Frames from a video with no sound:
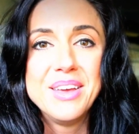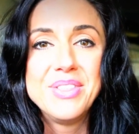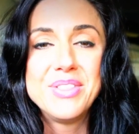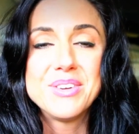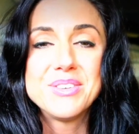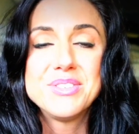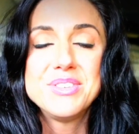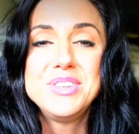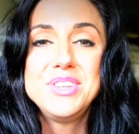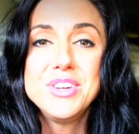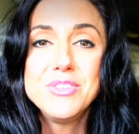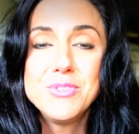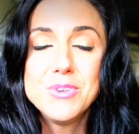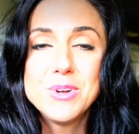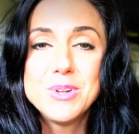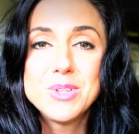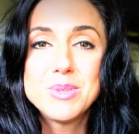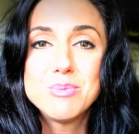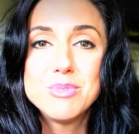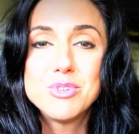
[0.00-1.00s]
there's a
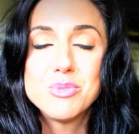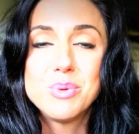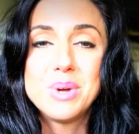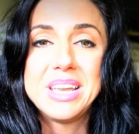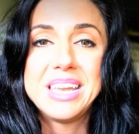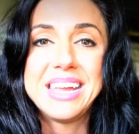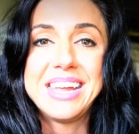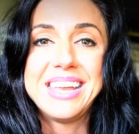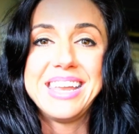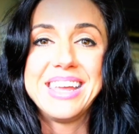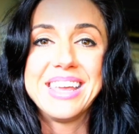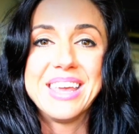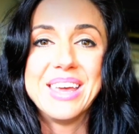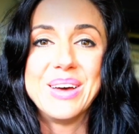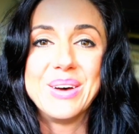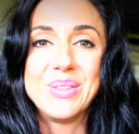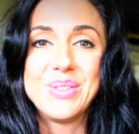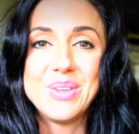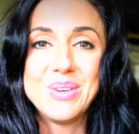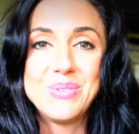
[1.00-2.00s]
difference between eating
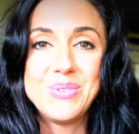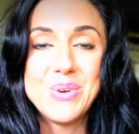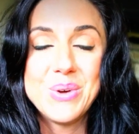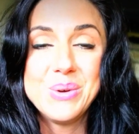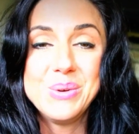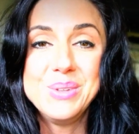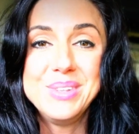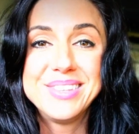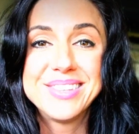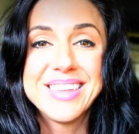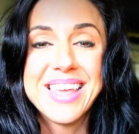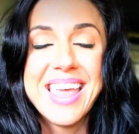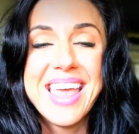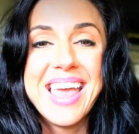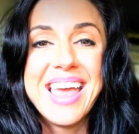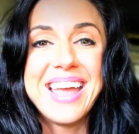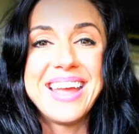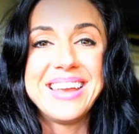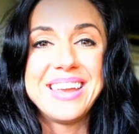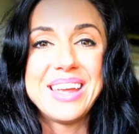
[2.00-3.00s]
healthy foods
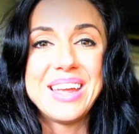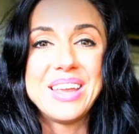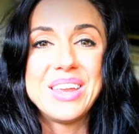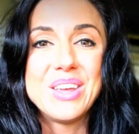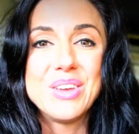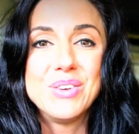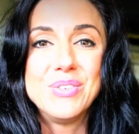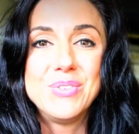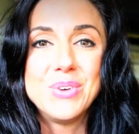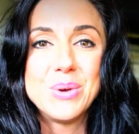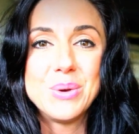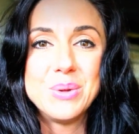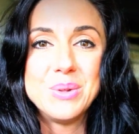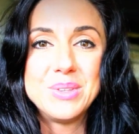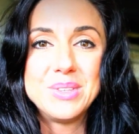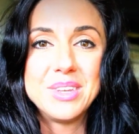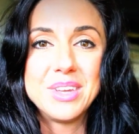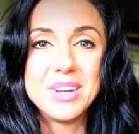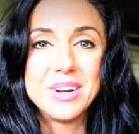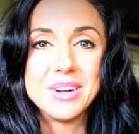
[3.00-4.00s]
and eating
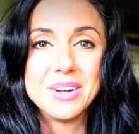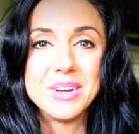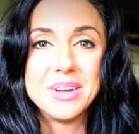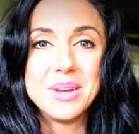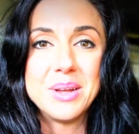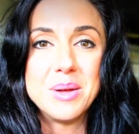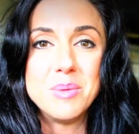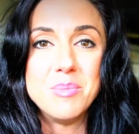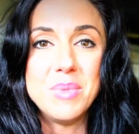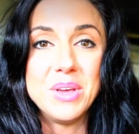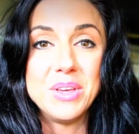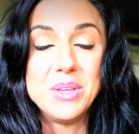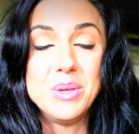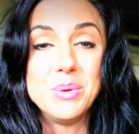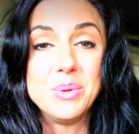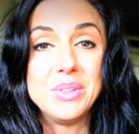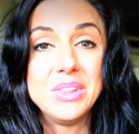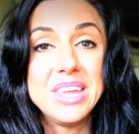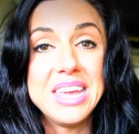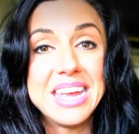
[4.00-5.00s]
foods that are going to make
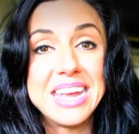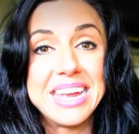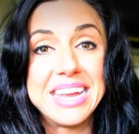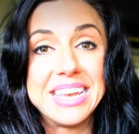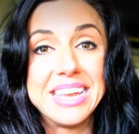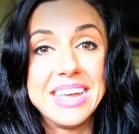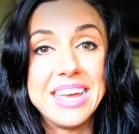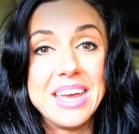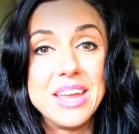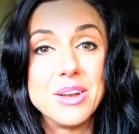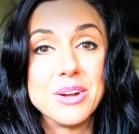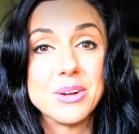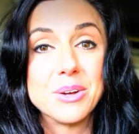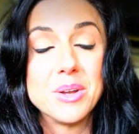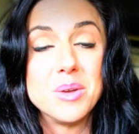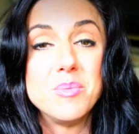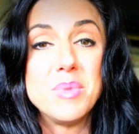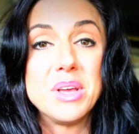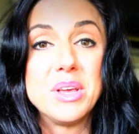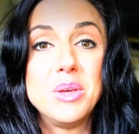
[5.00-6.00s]
you lean and are
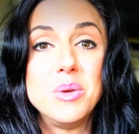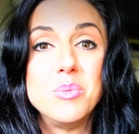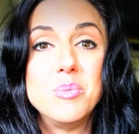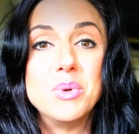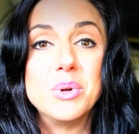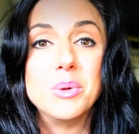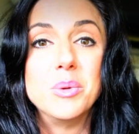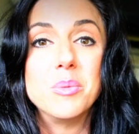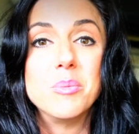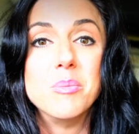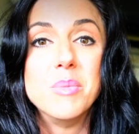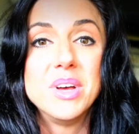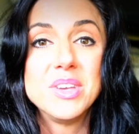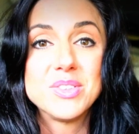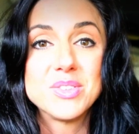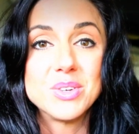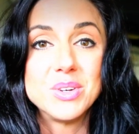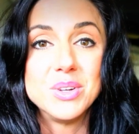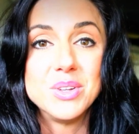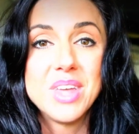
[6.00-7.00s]
going to make you build
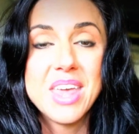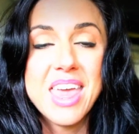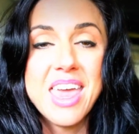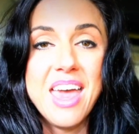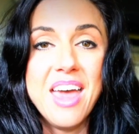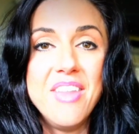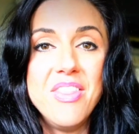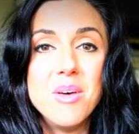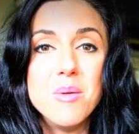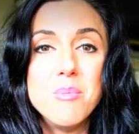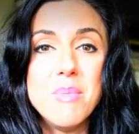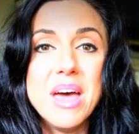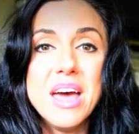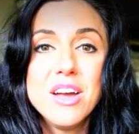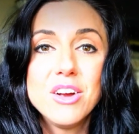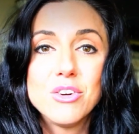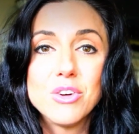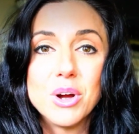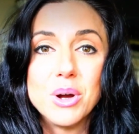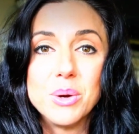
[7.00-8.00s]
muscle. And the
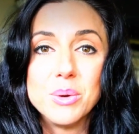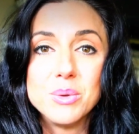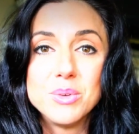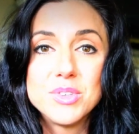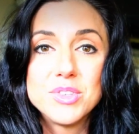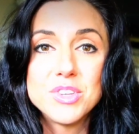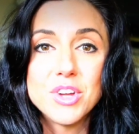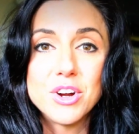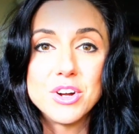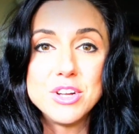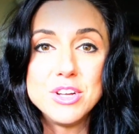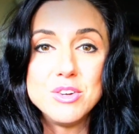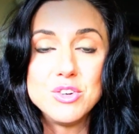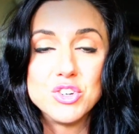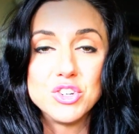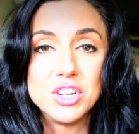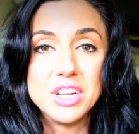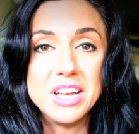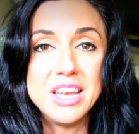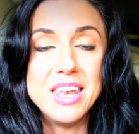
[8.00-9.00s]
macros are
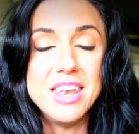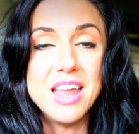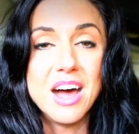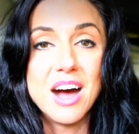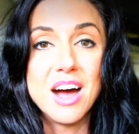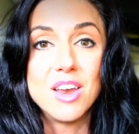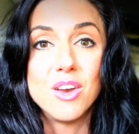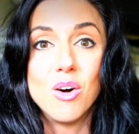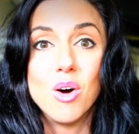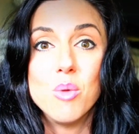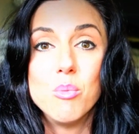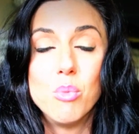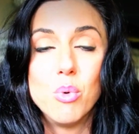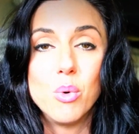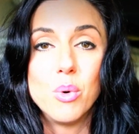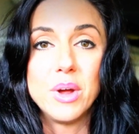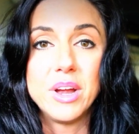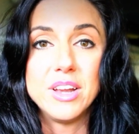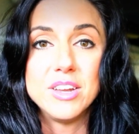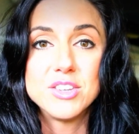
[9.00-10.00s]
usually not on
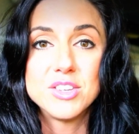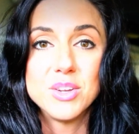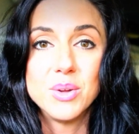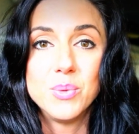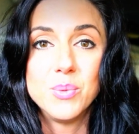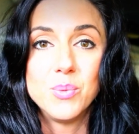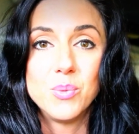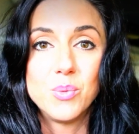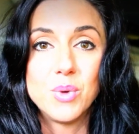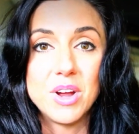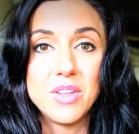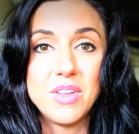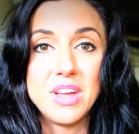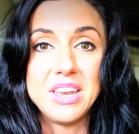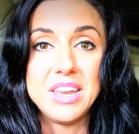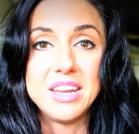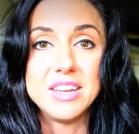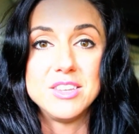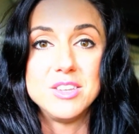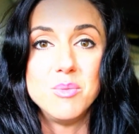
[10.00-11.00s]
point where they
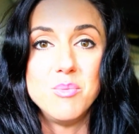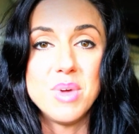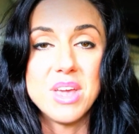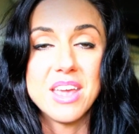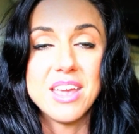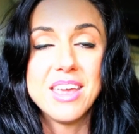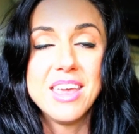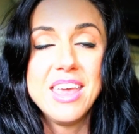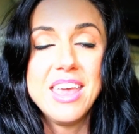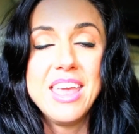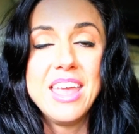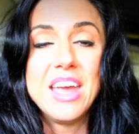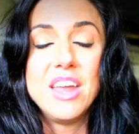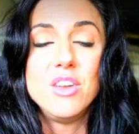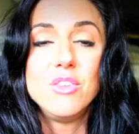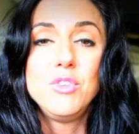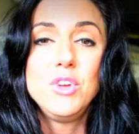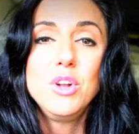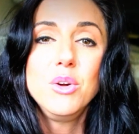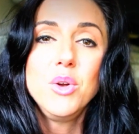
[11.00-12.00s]
need to be.
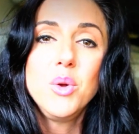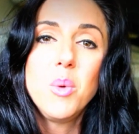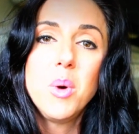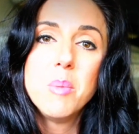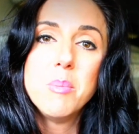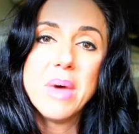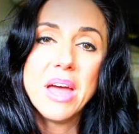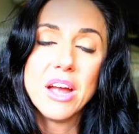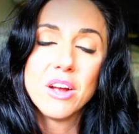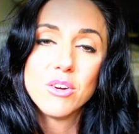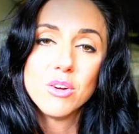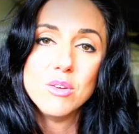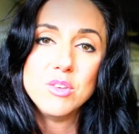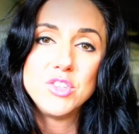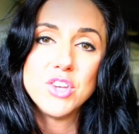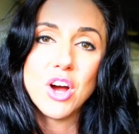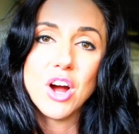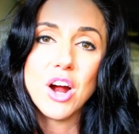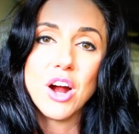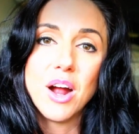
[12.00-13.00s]
And if you don't know what
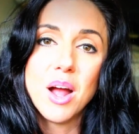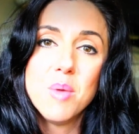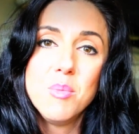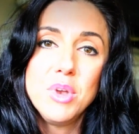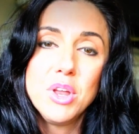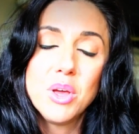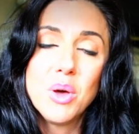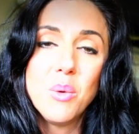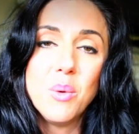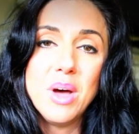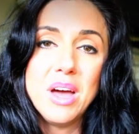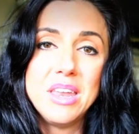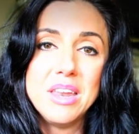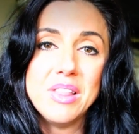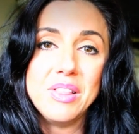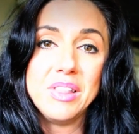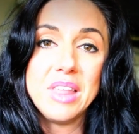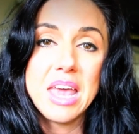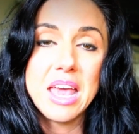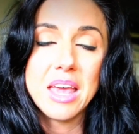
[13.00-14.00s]
macros are, I'm going to go ahead
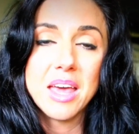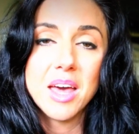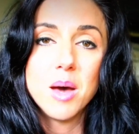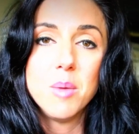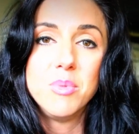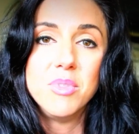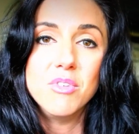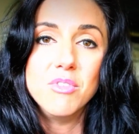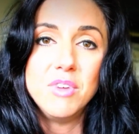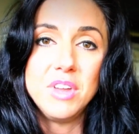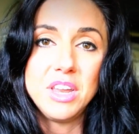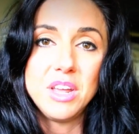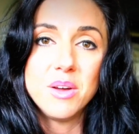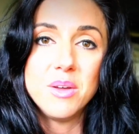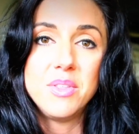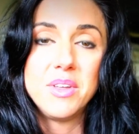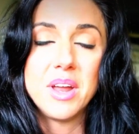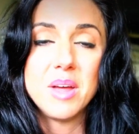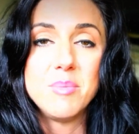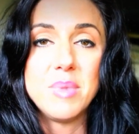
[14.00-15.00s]
and link up the
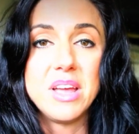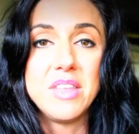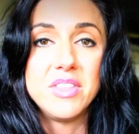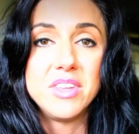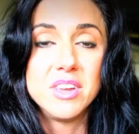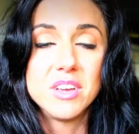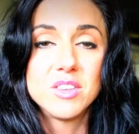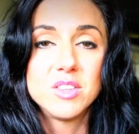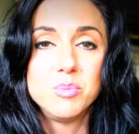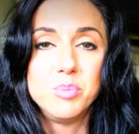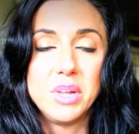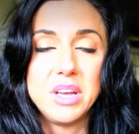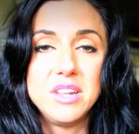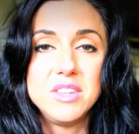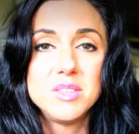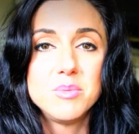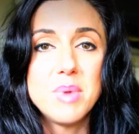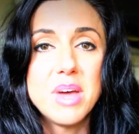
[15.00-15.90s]
video that I made that explains